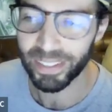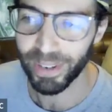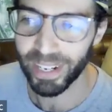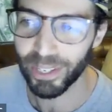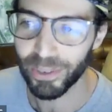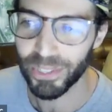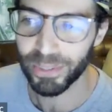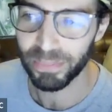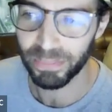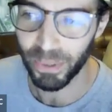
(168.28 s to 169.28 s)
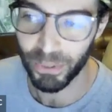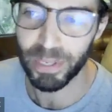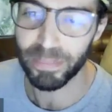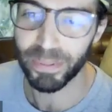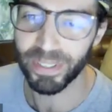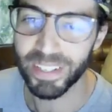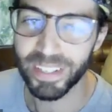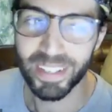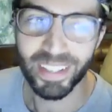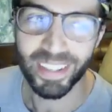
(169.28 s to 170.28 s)
on the radio, which is most
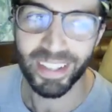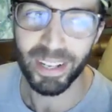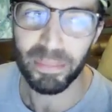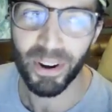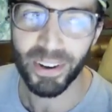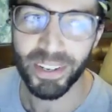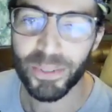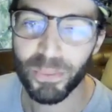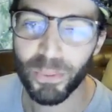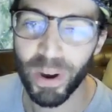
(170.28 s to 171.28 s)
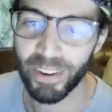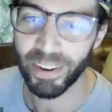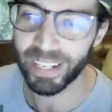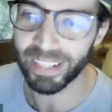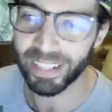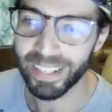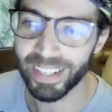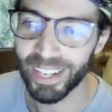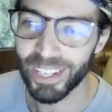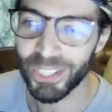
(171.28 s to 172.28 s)
people, that Mark is wearing
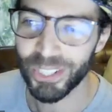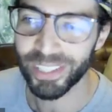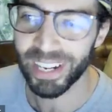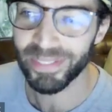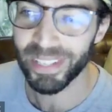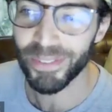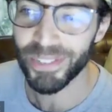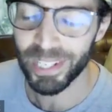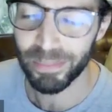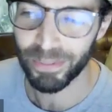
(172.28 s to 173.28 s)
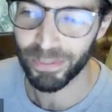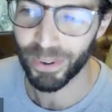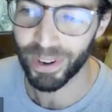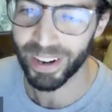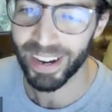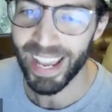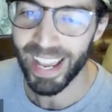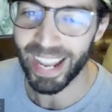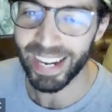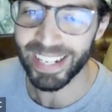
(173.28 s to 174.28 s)
a shirt that I've never seen before,
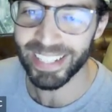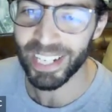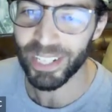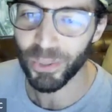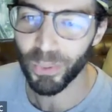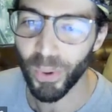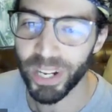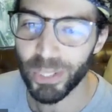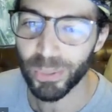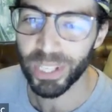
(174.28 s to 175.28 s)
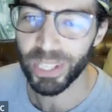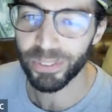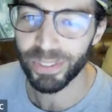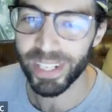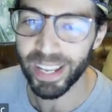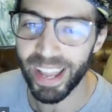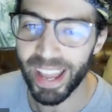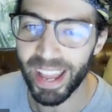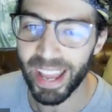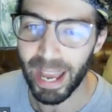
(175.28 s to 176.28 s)
and it is a 2023
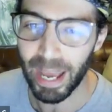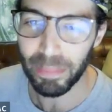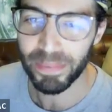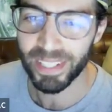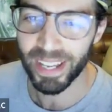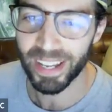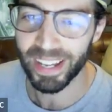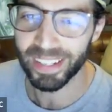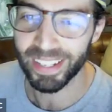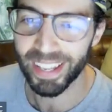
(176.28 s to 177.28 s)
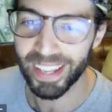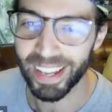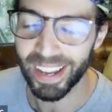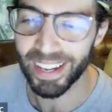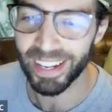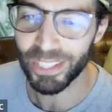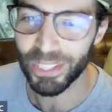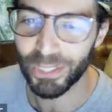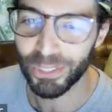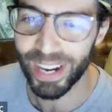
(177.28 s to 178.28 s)
APTA
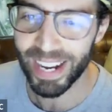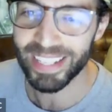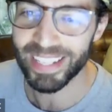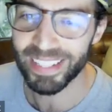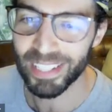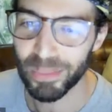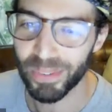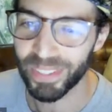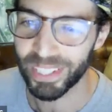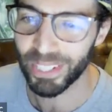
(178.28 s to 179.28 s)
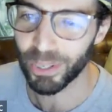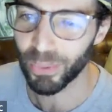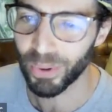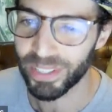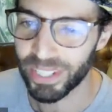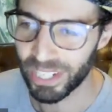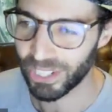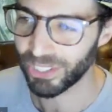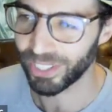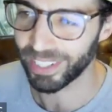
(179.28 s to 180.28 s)
Transit System of the Year Award
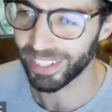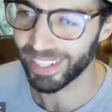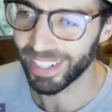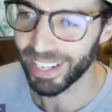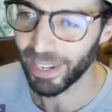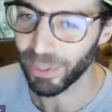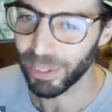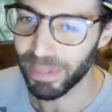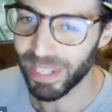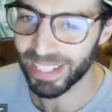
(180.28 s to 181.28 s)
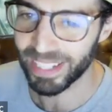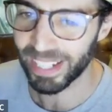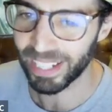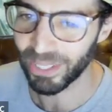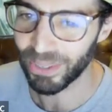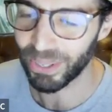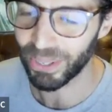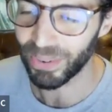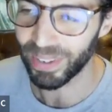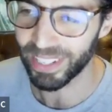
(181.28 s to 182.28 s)
T-shirt with the PSTA logo